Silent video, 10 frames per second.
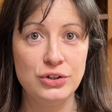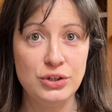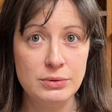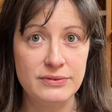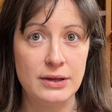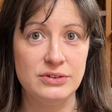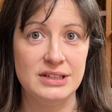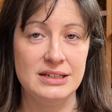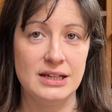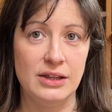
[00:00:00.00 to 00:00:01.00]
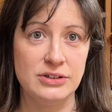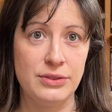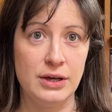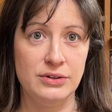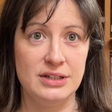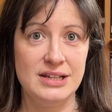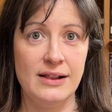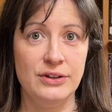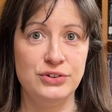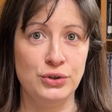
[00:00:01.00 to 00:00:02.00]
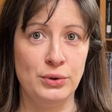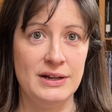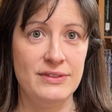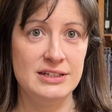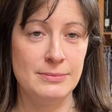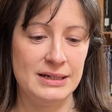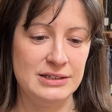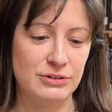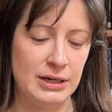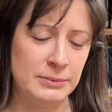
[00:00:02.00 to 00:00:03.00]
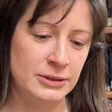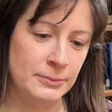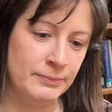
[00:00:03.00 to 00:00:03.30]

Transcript: 2 of those details are those that tell the story of this manuscript.